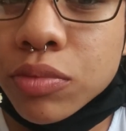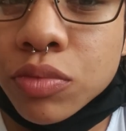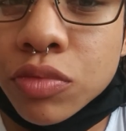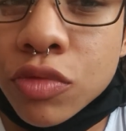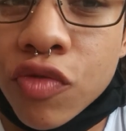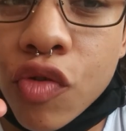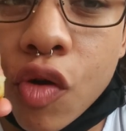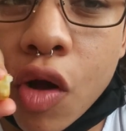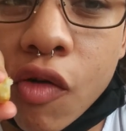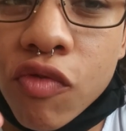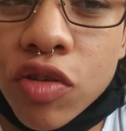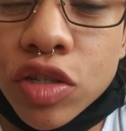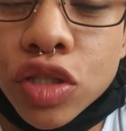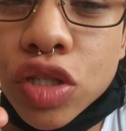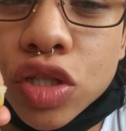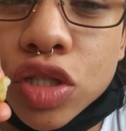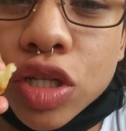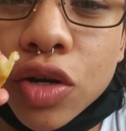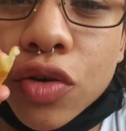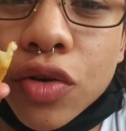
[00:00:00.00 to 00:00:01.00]
if you're a
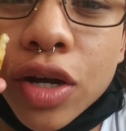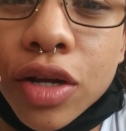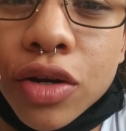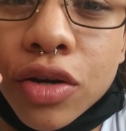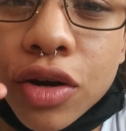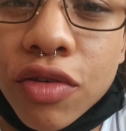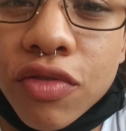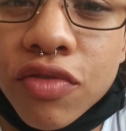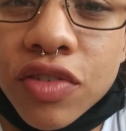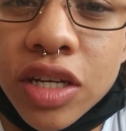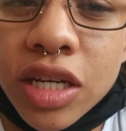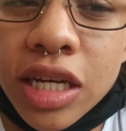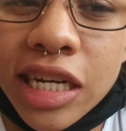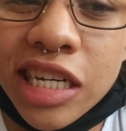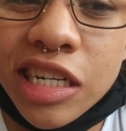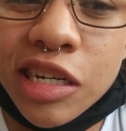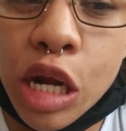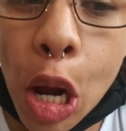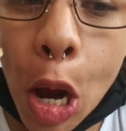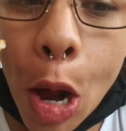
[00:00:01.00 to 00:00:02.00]
vegetarian or a
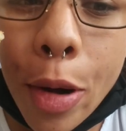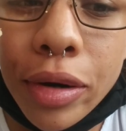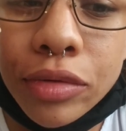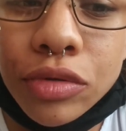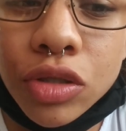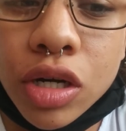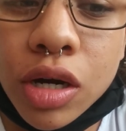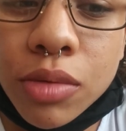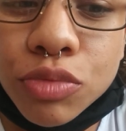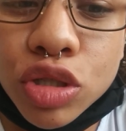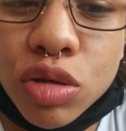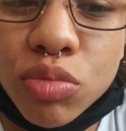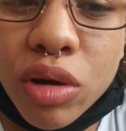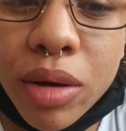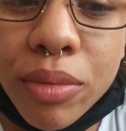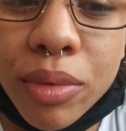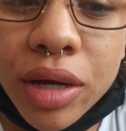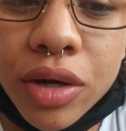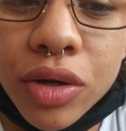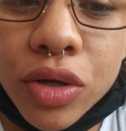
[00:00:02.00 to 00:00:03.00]
vegan and you come to
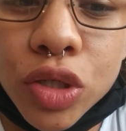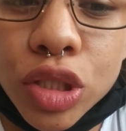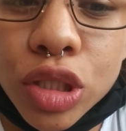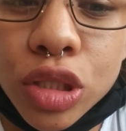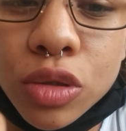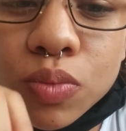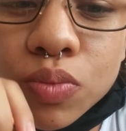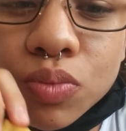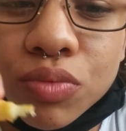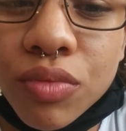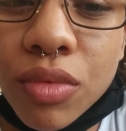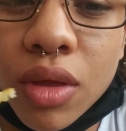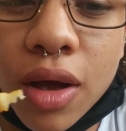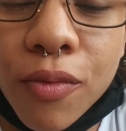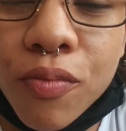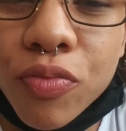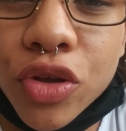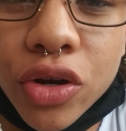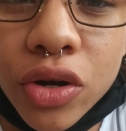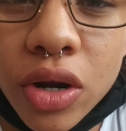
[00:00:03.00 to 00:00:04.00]
Barbados,
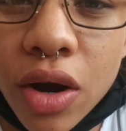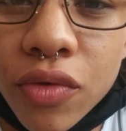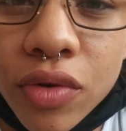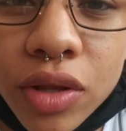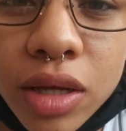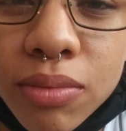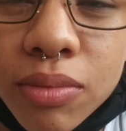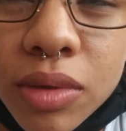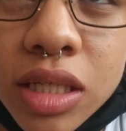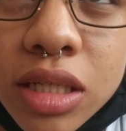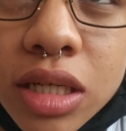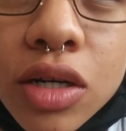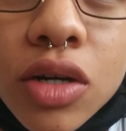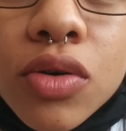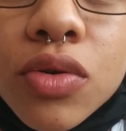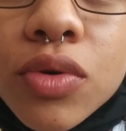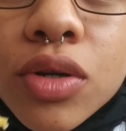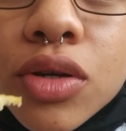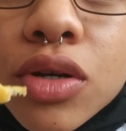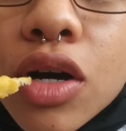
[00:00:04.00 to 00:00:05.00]
you're not really missing
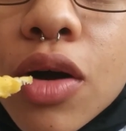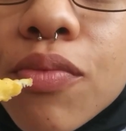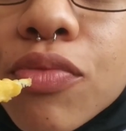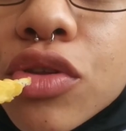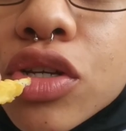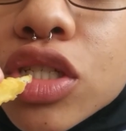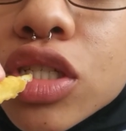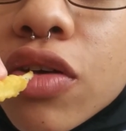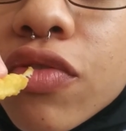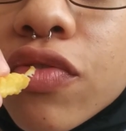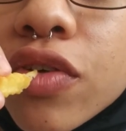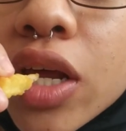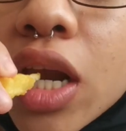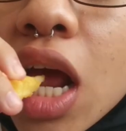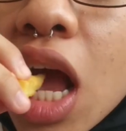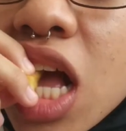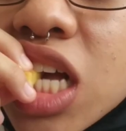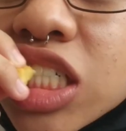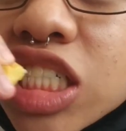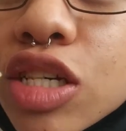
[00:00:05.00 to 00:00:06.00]
out when you come to Chefette.
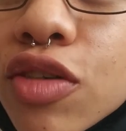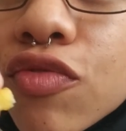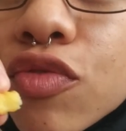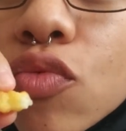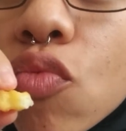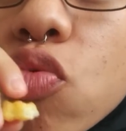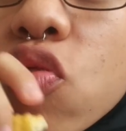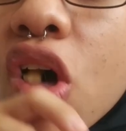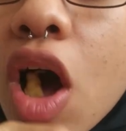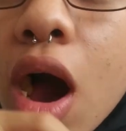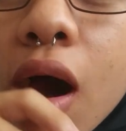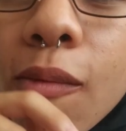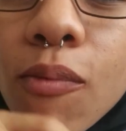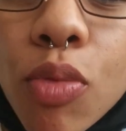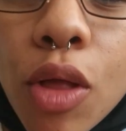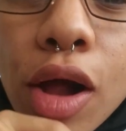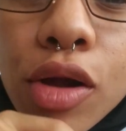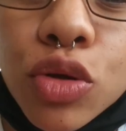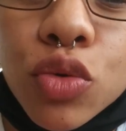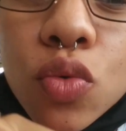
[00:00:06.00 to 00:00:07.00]
If you thought
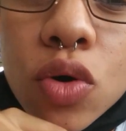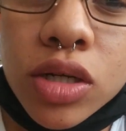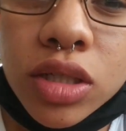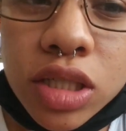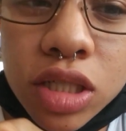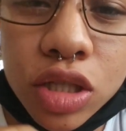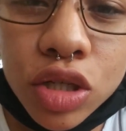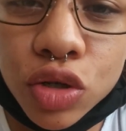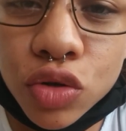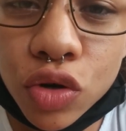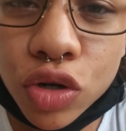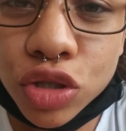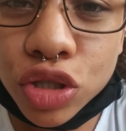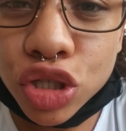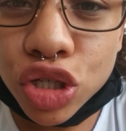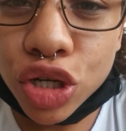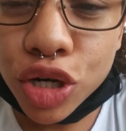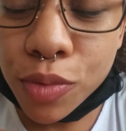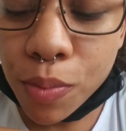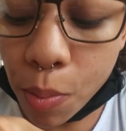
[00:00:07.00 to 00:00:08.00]
that you wanted the
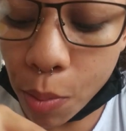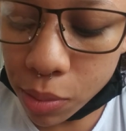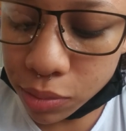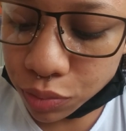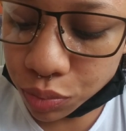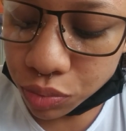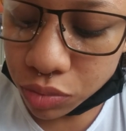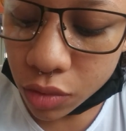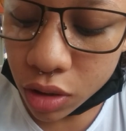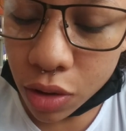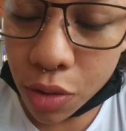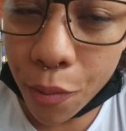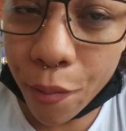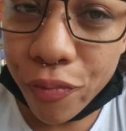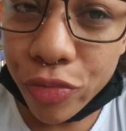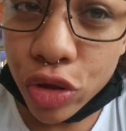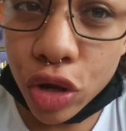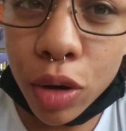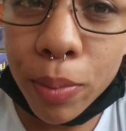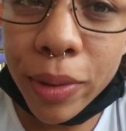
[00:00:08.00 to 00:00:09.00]
cruncher,
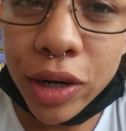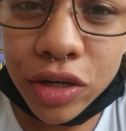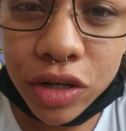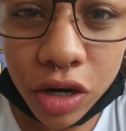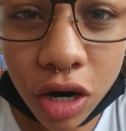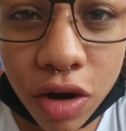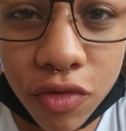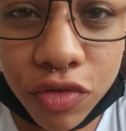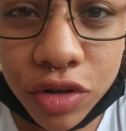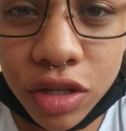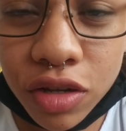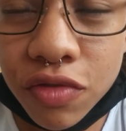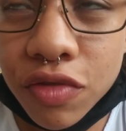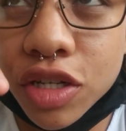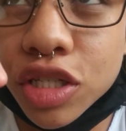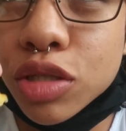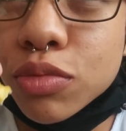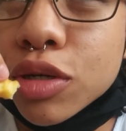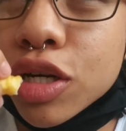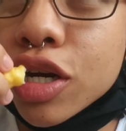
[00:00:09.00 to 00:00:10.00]
you're better off with the
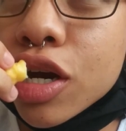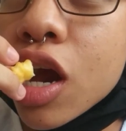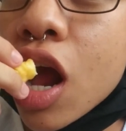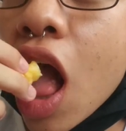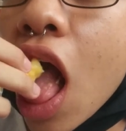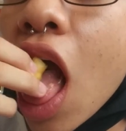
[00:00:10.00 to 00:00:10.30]
veggie burger.